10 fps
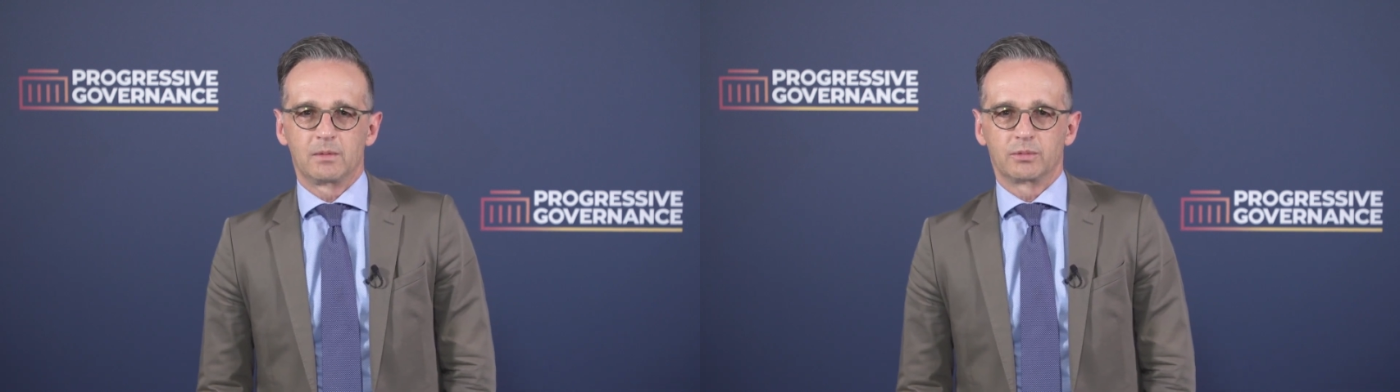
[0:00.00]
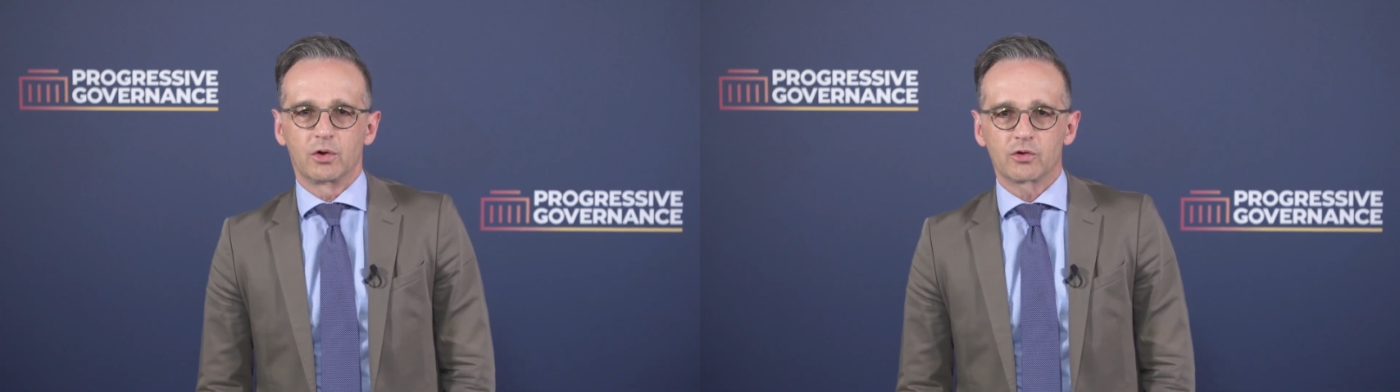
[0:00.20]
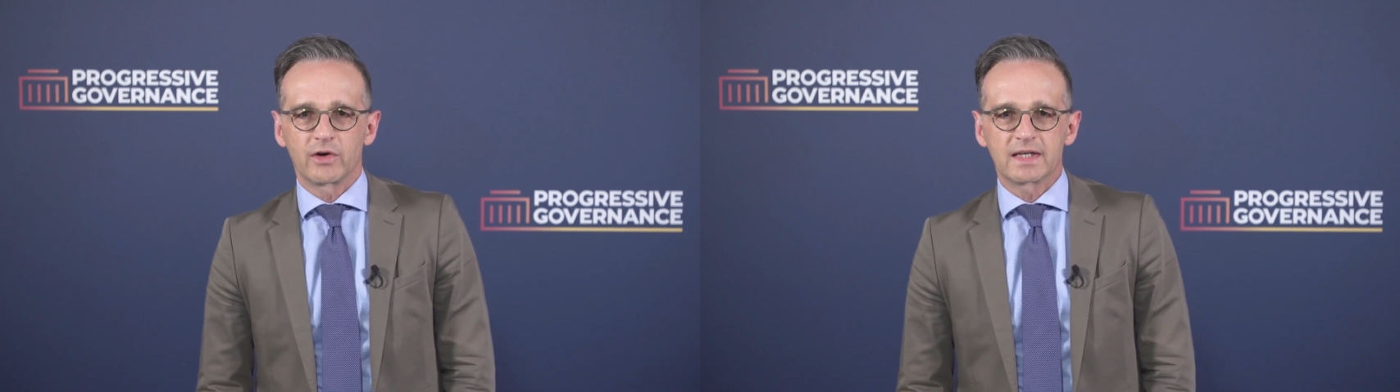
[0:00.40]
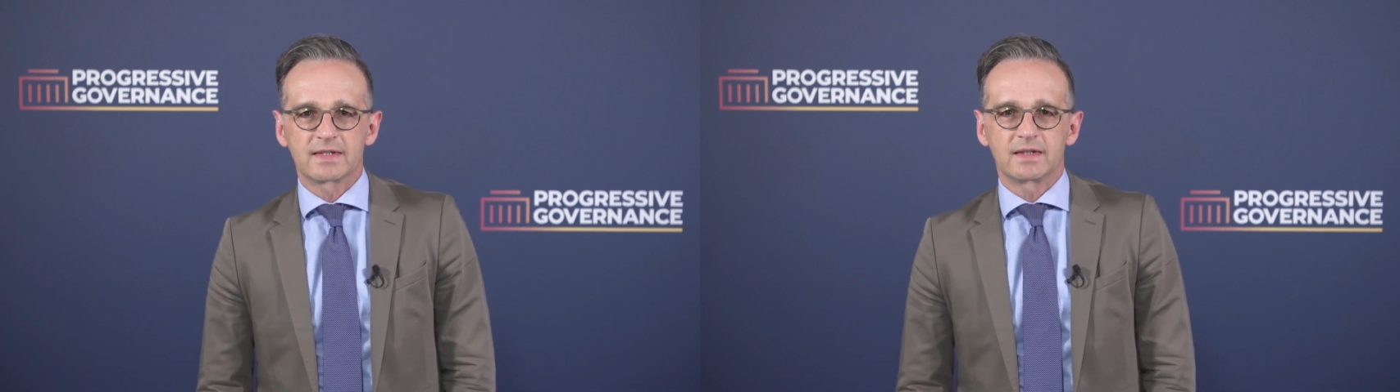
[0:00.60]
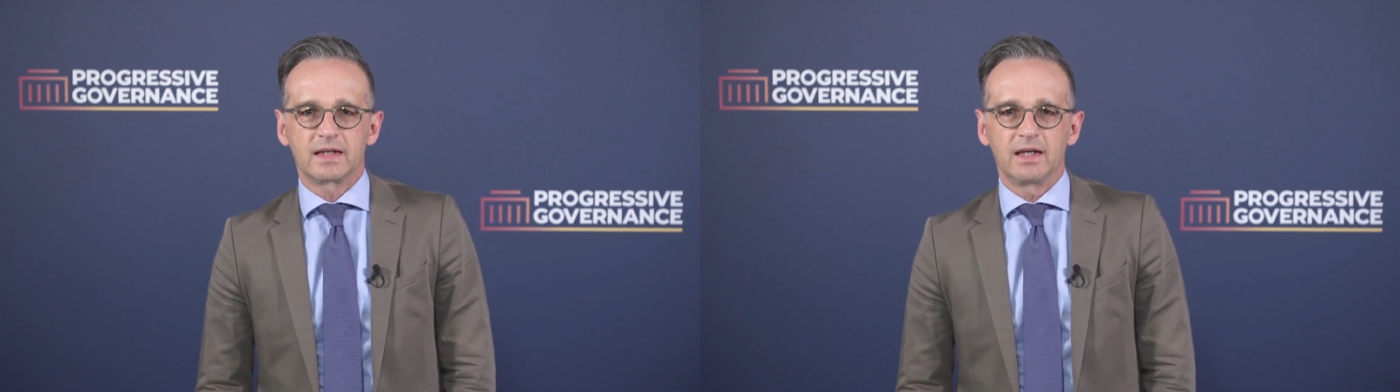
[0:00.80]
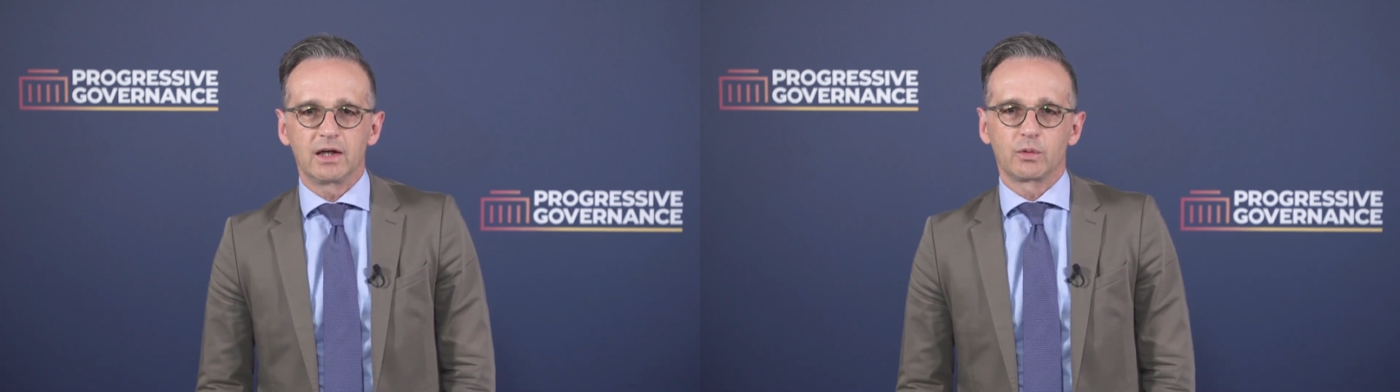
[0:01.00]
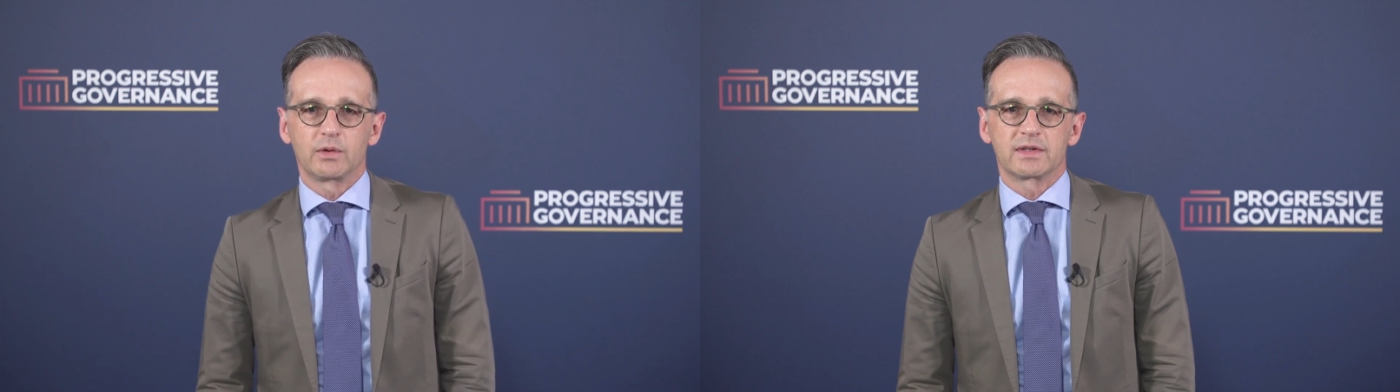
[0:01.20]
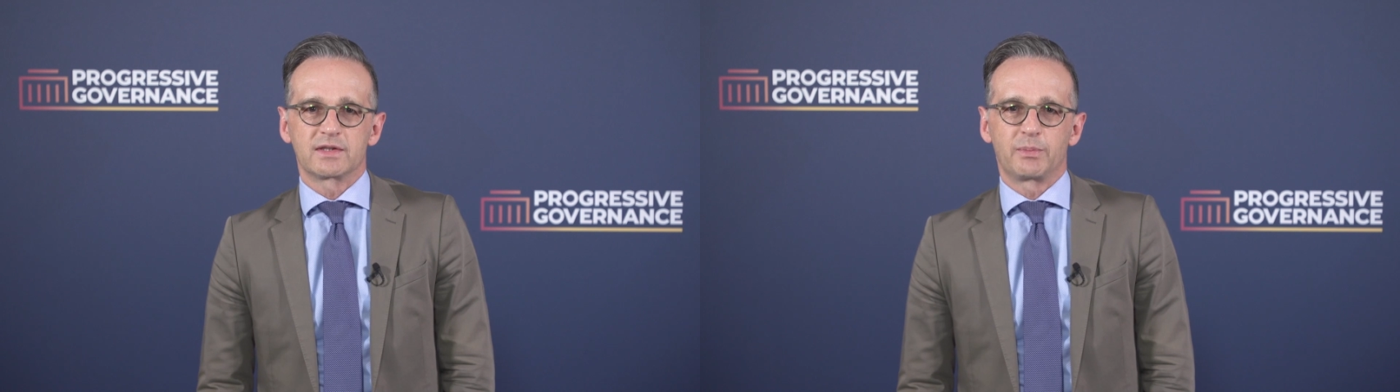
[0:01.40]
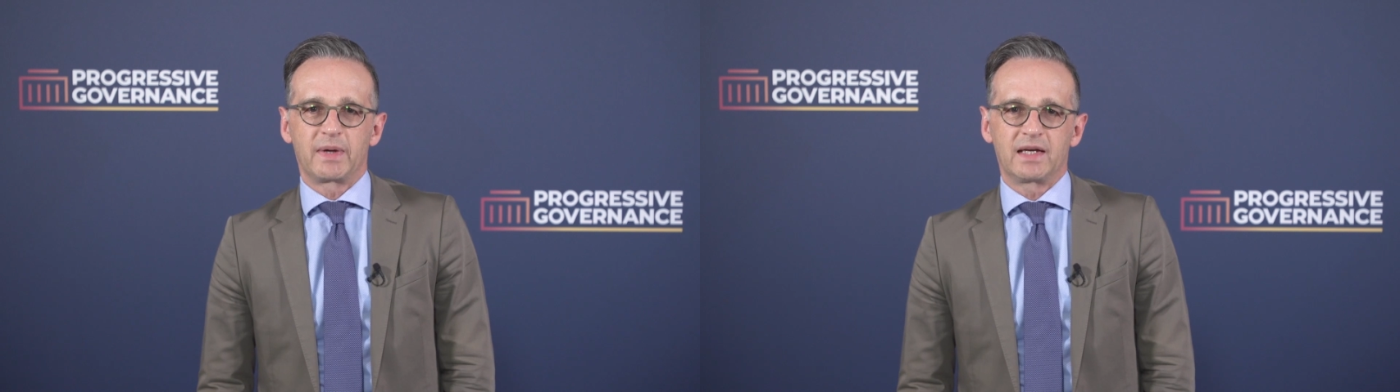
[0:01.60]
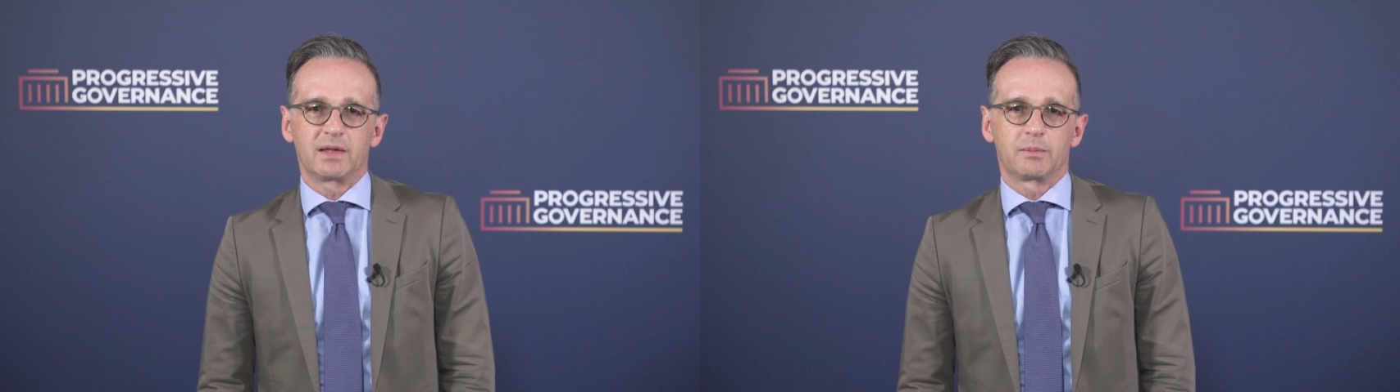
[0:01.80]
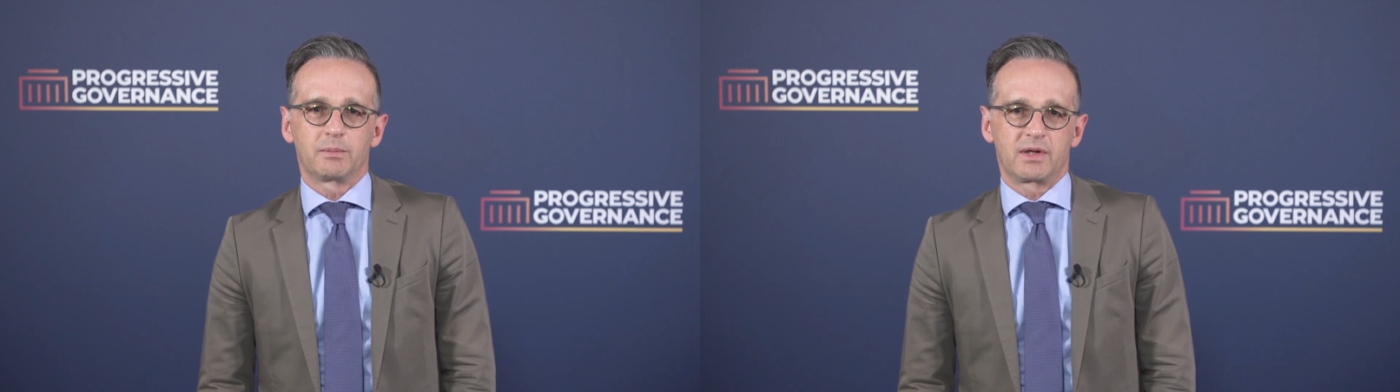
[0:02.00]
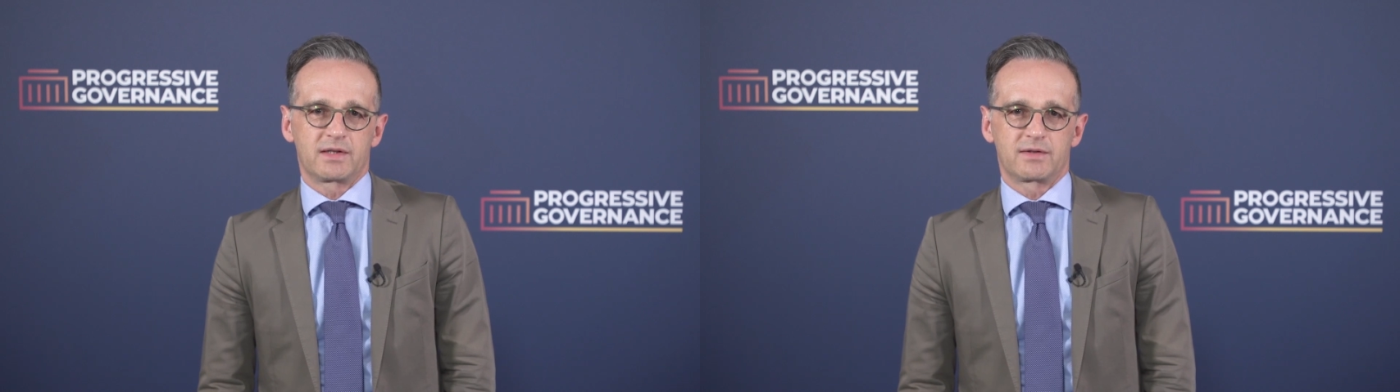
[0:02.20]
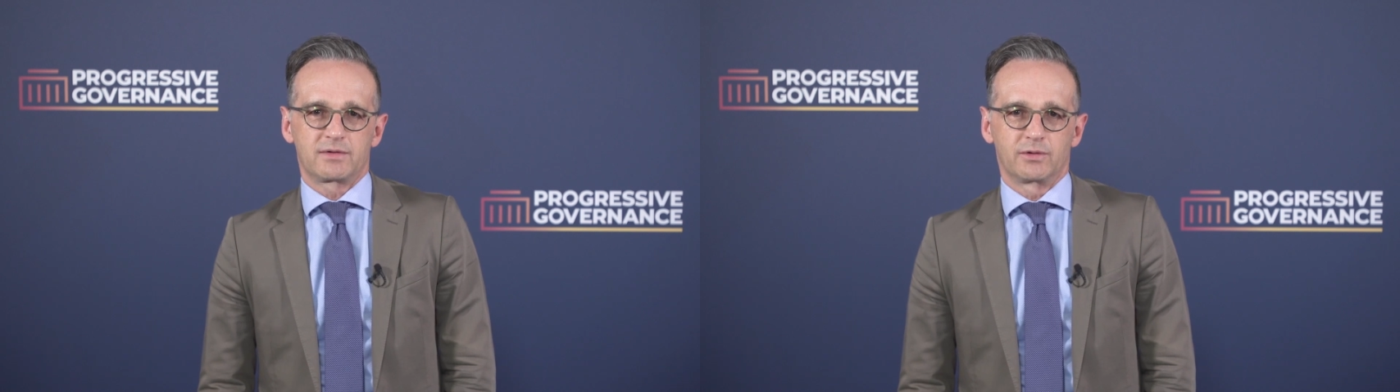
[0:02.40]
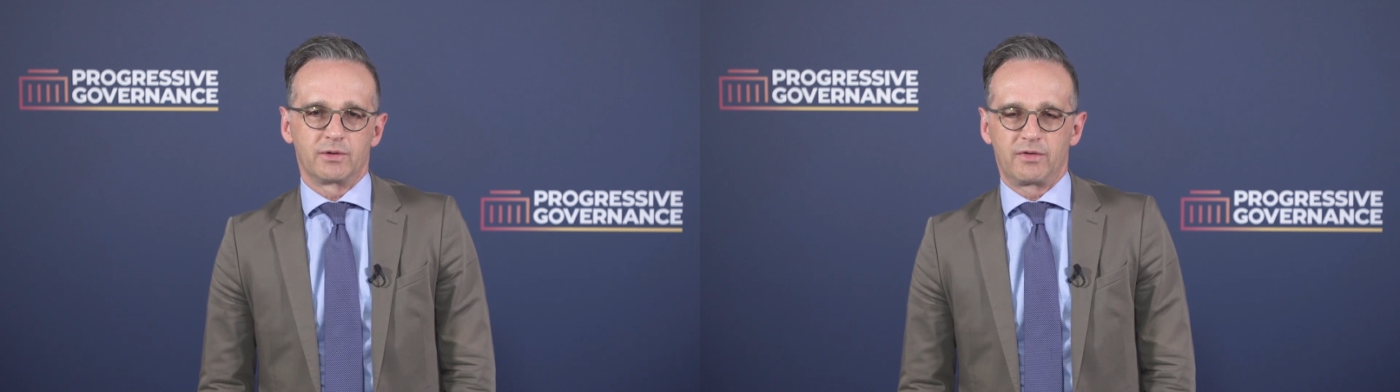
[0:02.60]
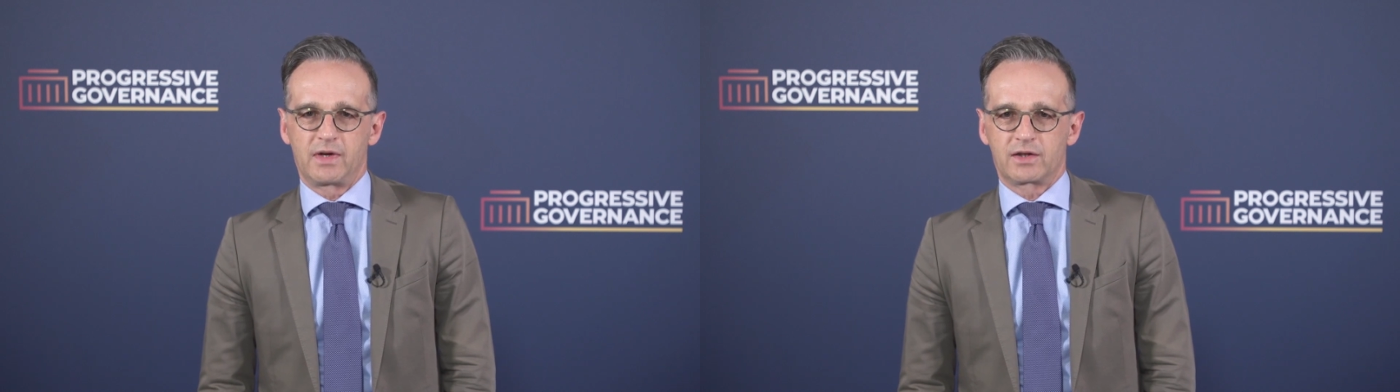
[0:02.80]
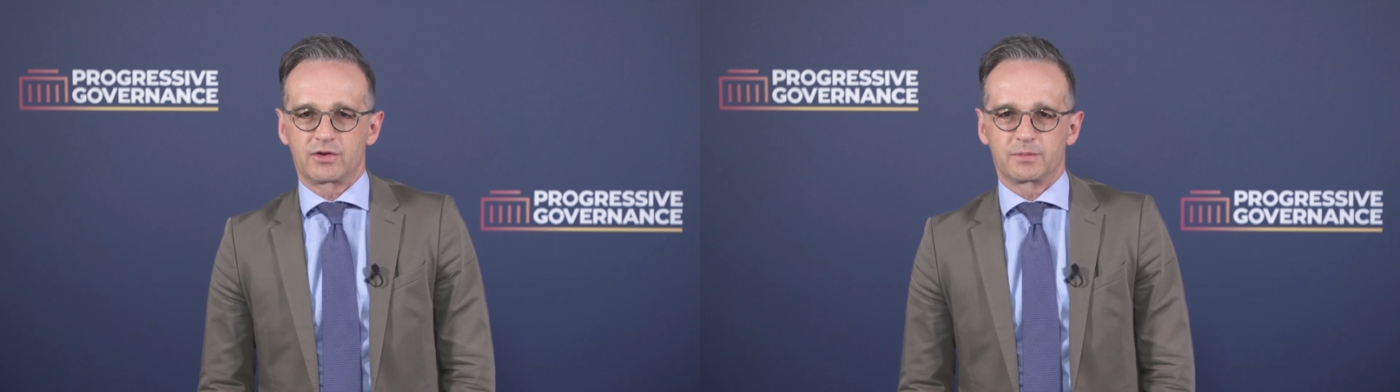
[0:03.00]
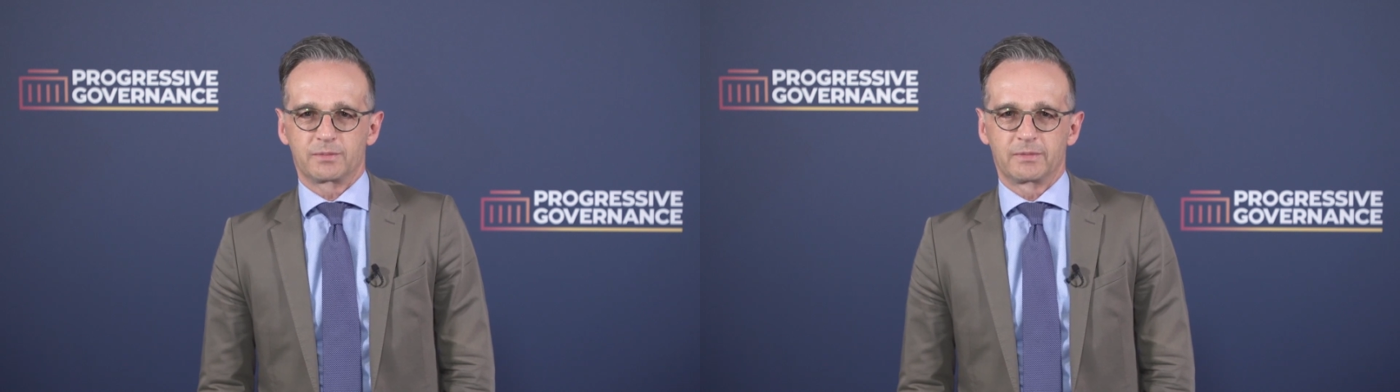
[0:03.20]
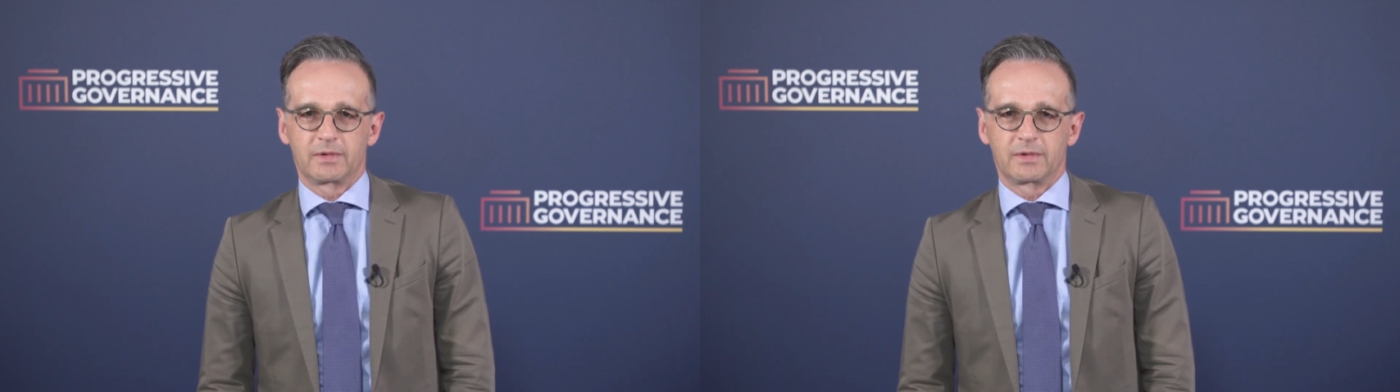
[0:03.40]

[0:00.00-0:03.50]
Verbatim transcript: progress equals pain plus reflection.